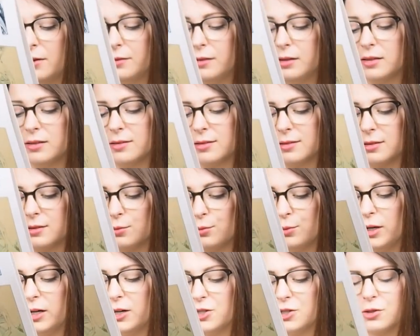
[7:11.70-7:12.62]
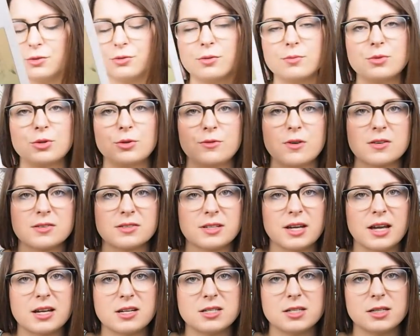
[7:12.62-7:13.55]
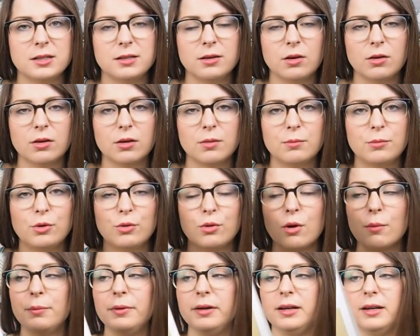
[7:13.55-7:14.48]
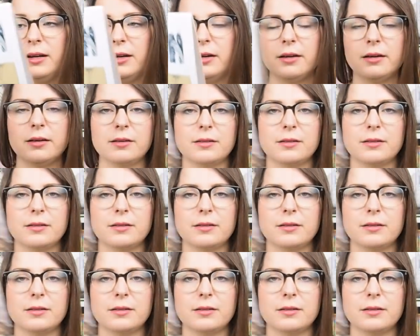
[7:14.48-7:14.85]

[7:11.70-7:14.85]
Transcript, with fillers: this reissue from two thousand eighteen on Eurobee